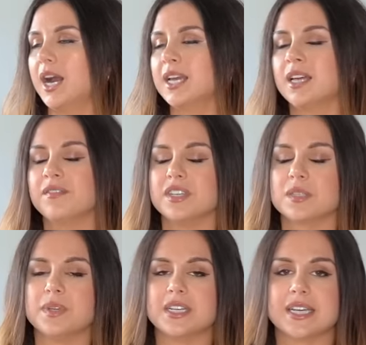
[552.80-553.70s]
I love
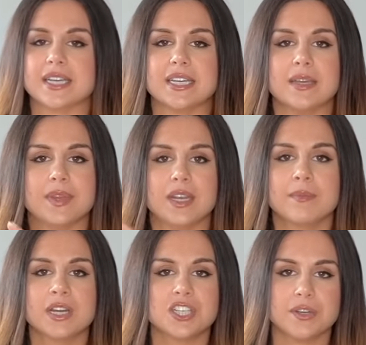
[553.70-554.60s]
this because I could keep it
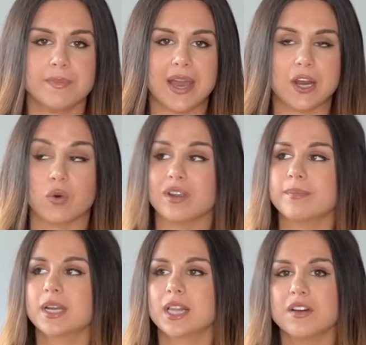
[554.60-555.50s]
in my gym bag or in
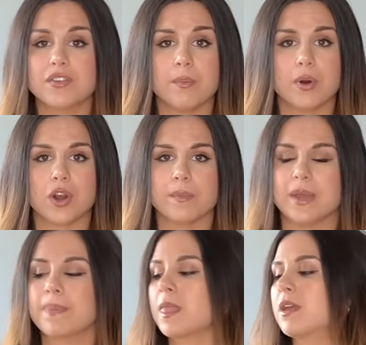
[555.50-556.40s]
my glove
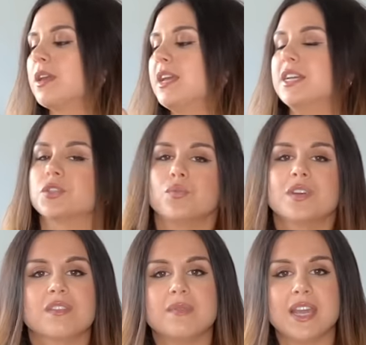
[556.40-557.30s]
compartment. It's
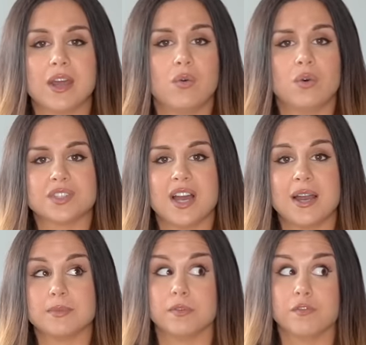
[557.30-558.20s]
with me at all
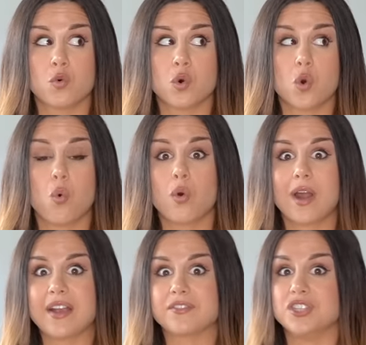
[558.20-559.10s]
times before or
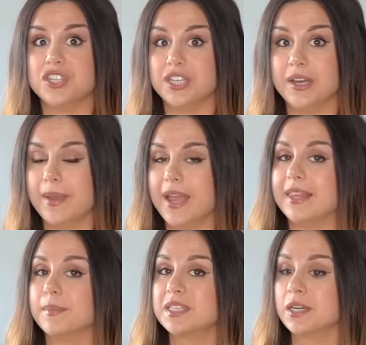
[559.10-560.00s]
after the gym.
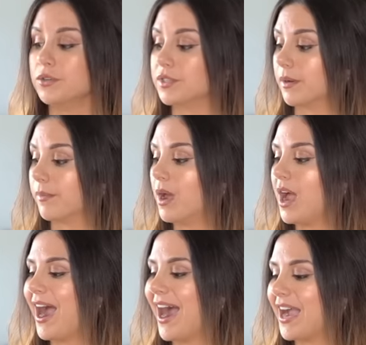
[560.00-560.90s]
And let me tell you
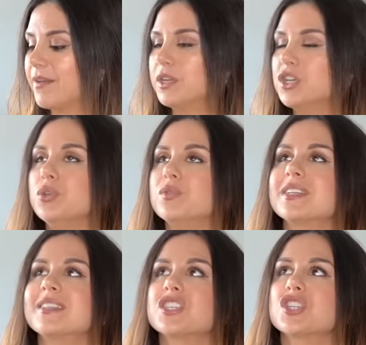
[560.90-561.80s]
something, I've been
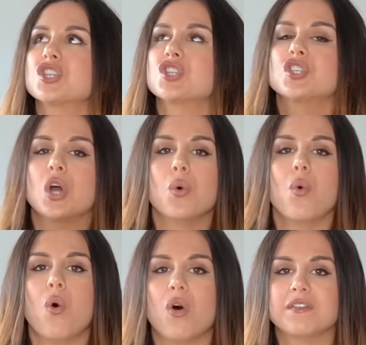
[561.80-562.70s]
using this so
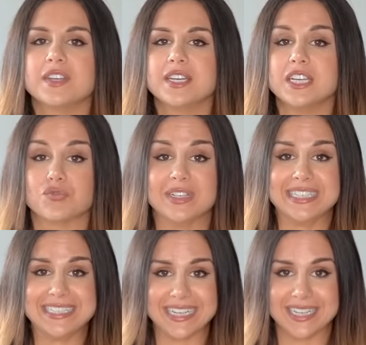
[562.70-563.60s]
often, it's
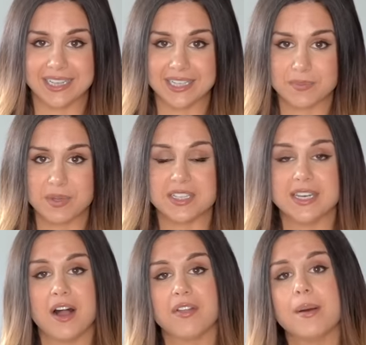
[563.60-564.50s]
ridiculous because
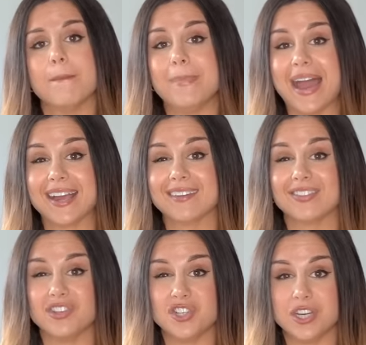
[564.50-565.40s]
now that I'm back at
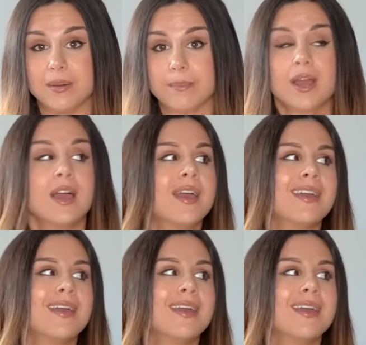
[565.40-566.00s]
the gym,